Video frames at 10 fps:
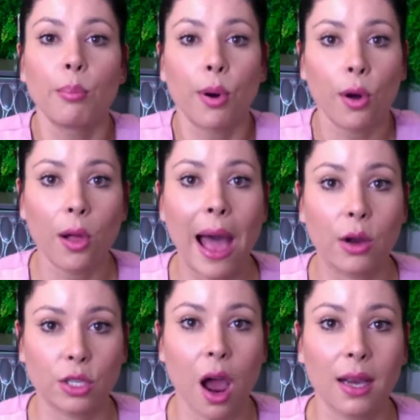pull
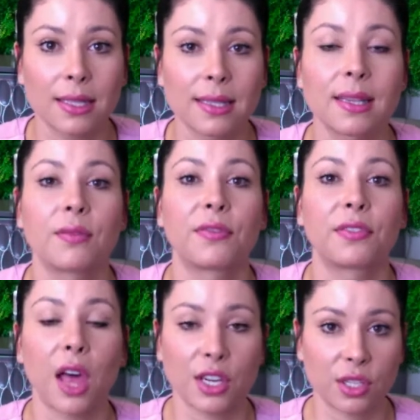out toxins and
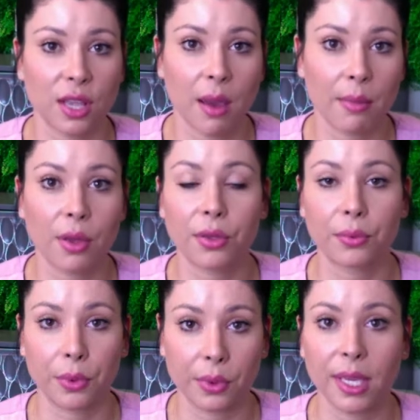flush them
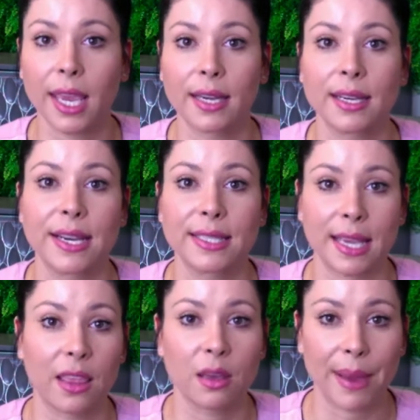through the kidneys
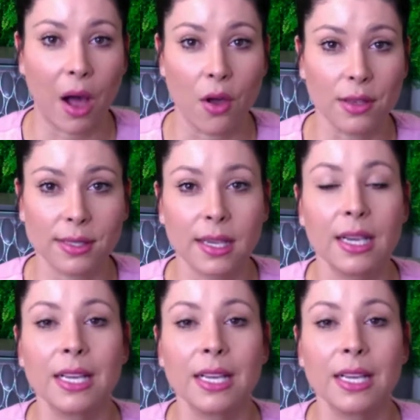and the bowels.